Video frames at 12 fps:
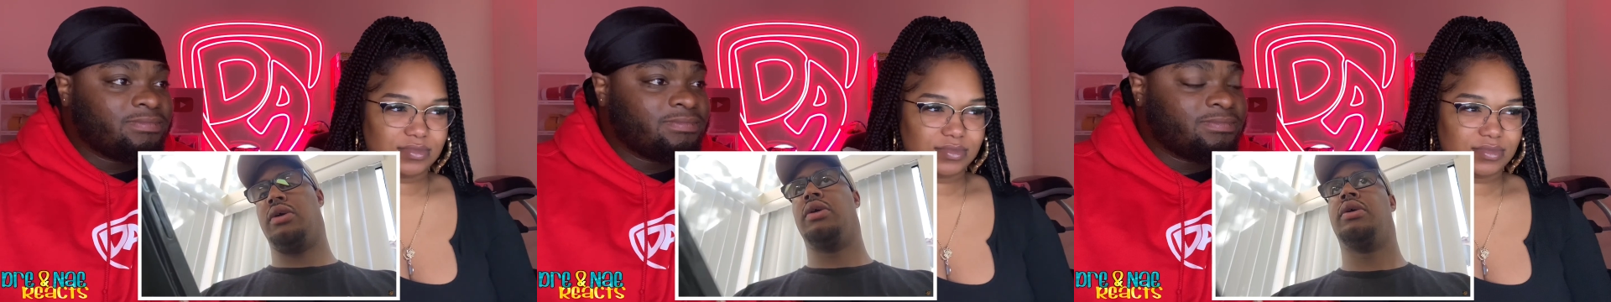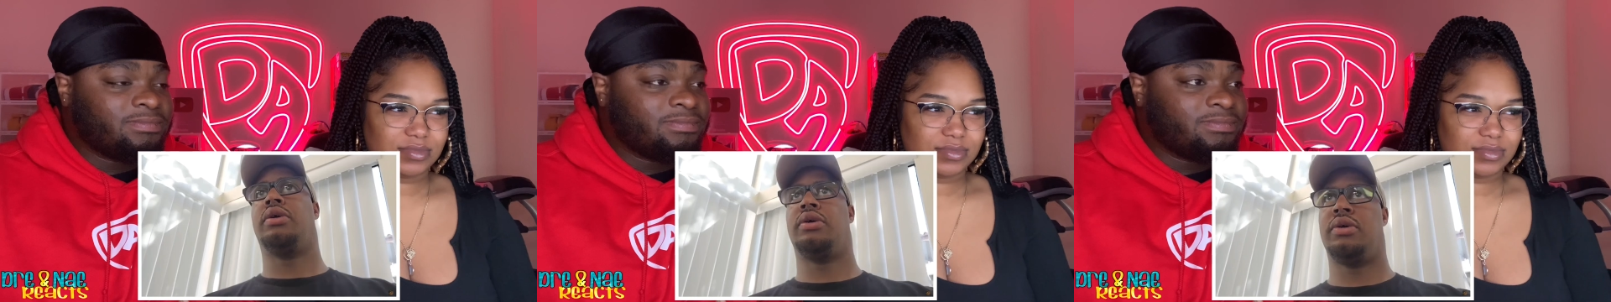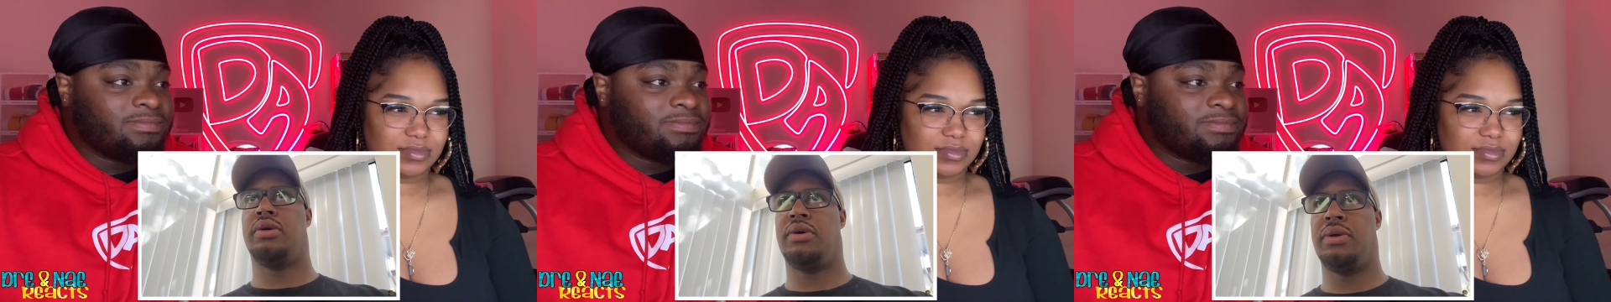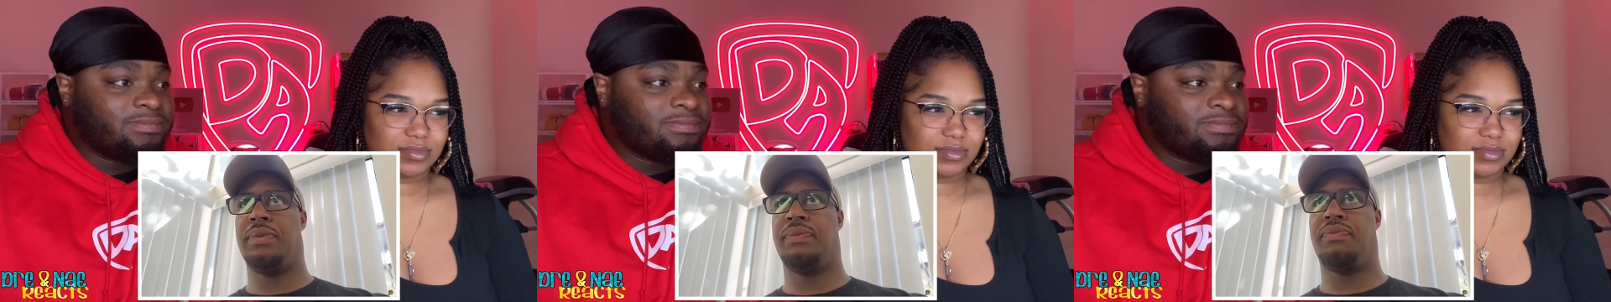
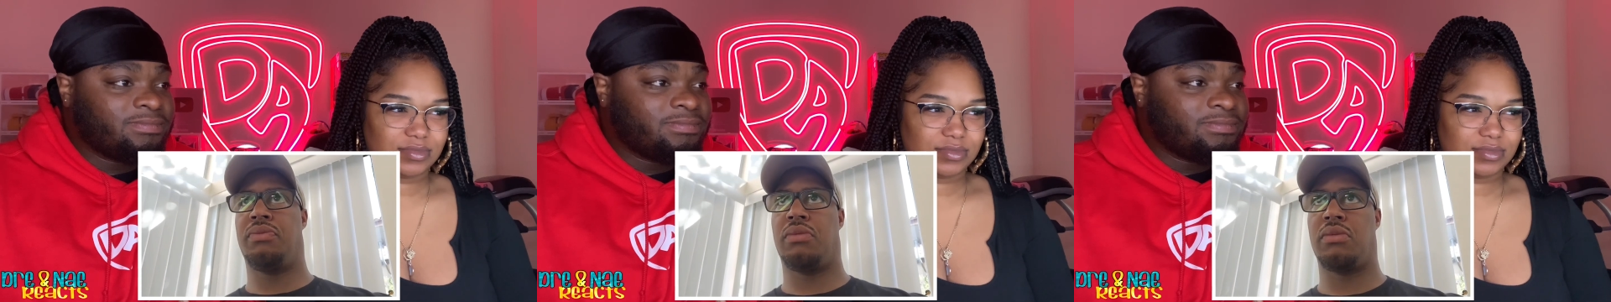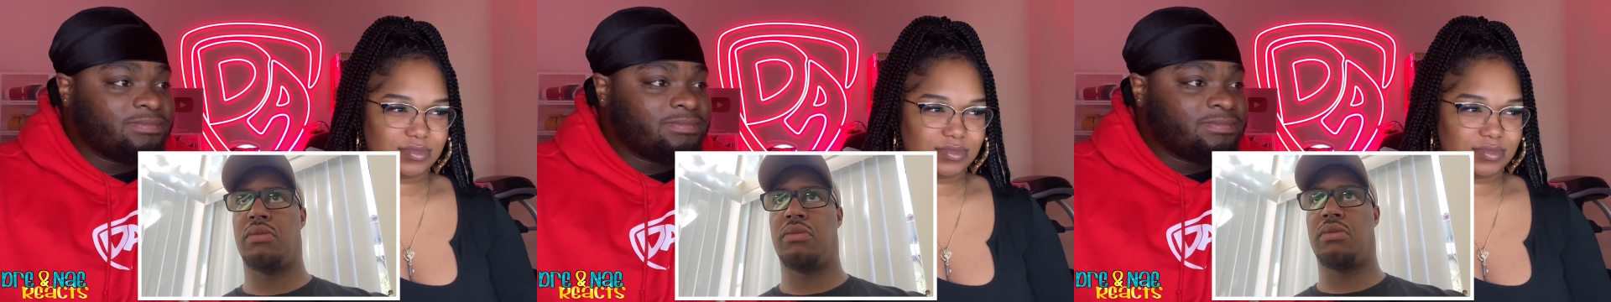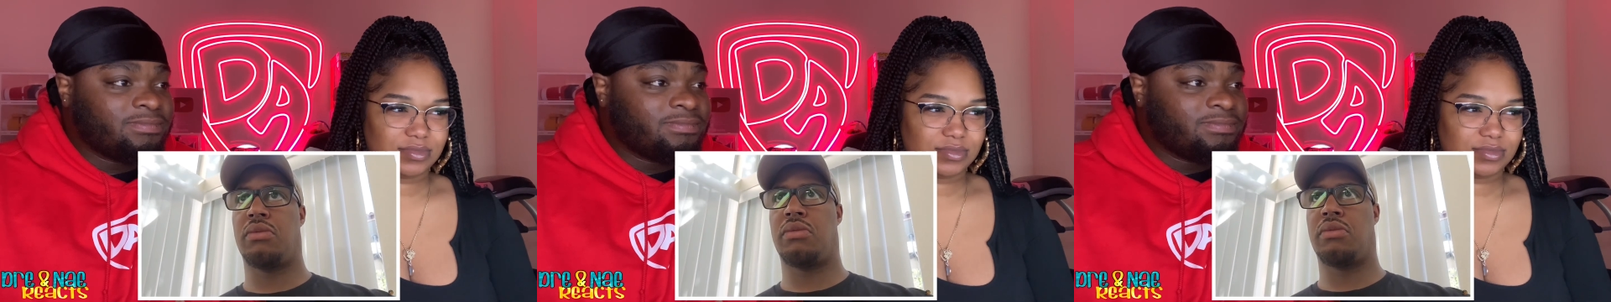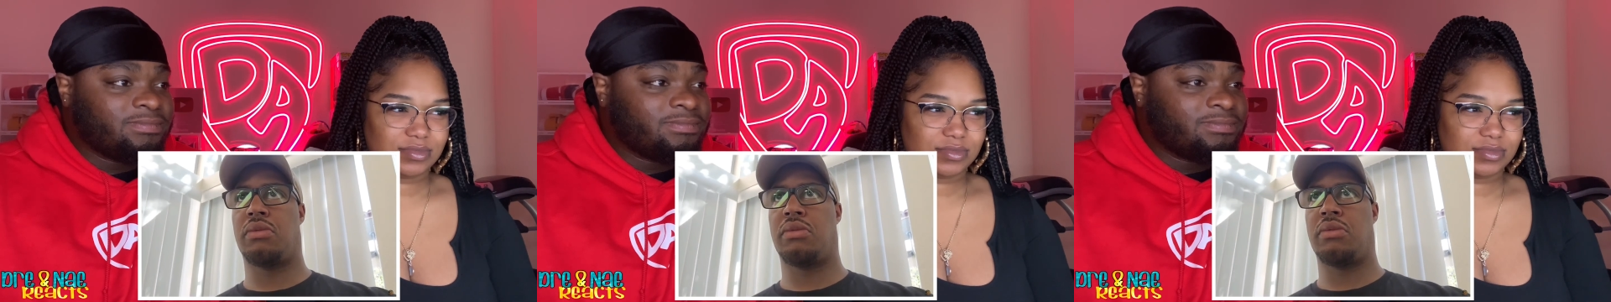
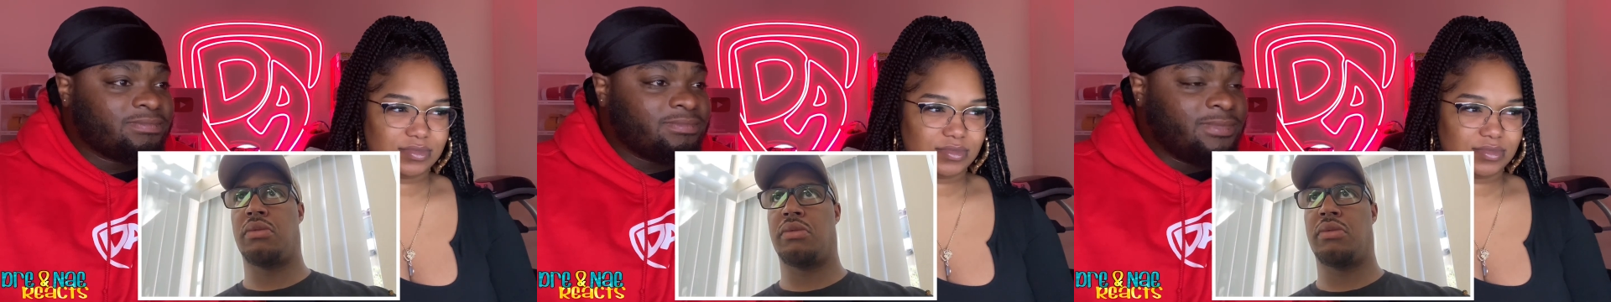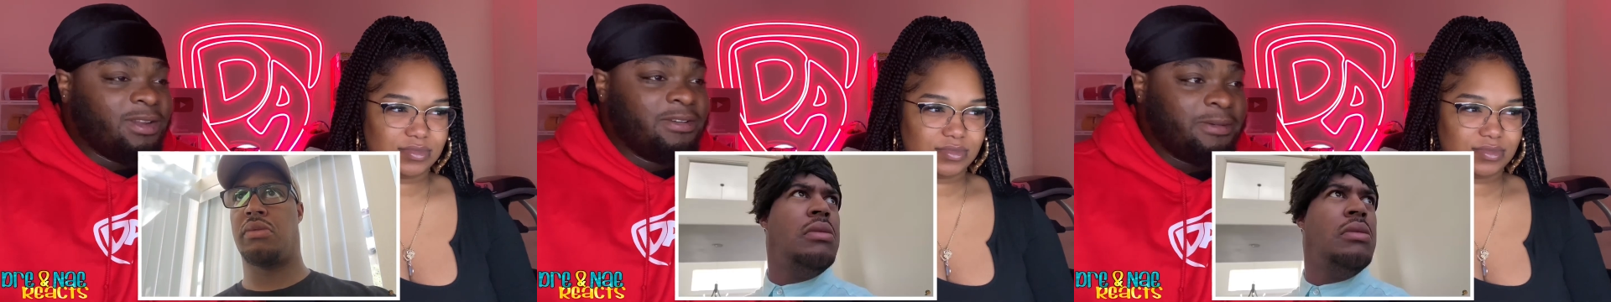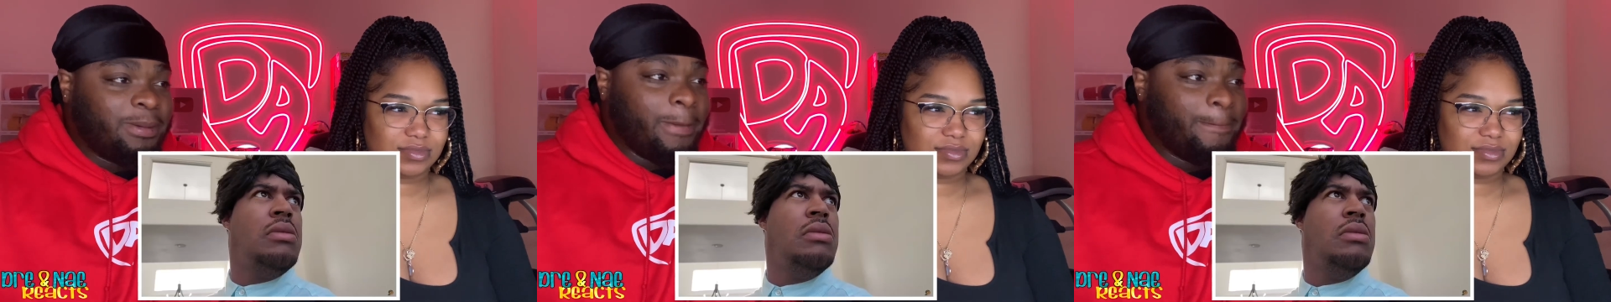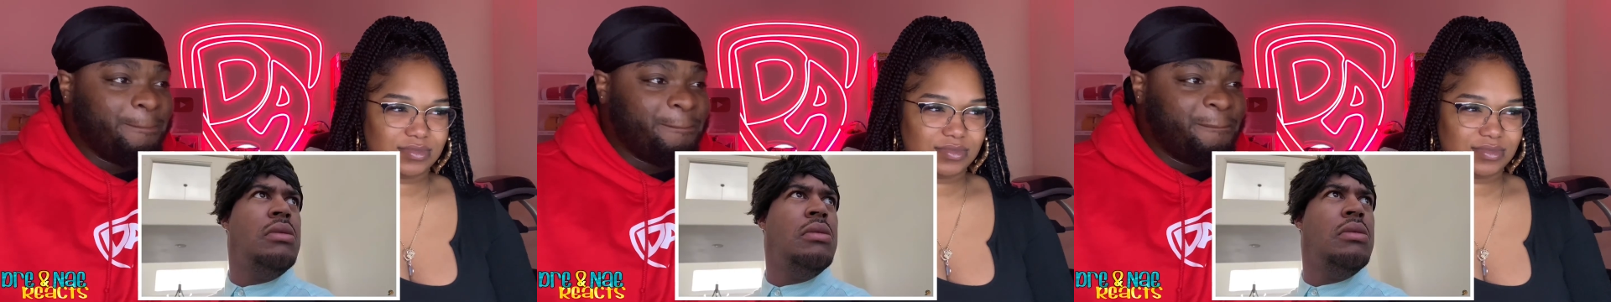
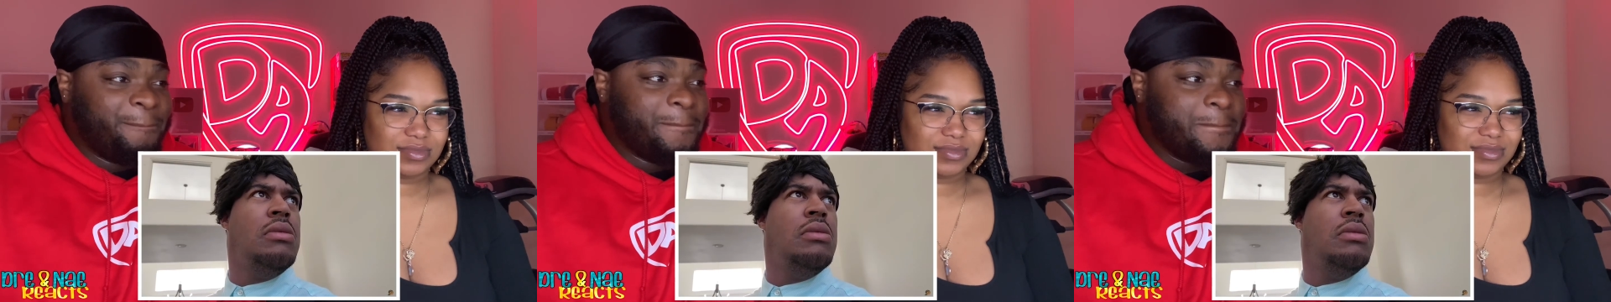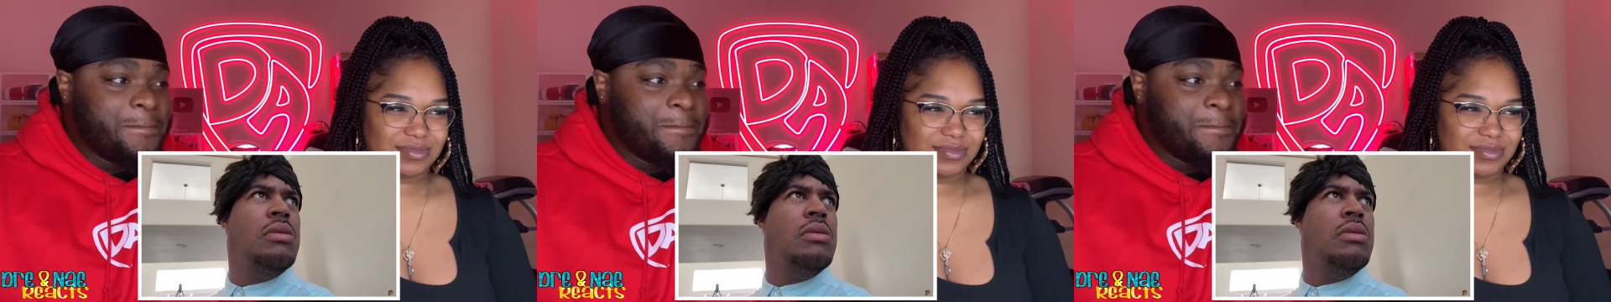Nobody speaks.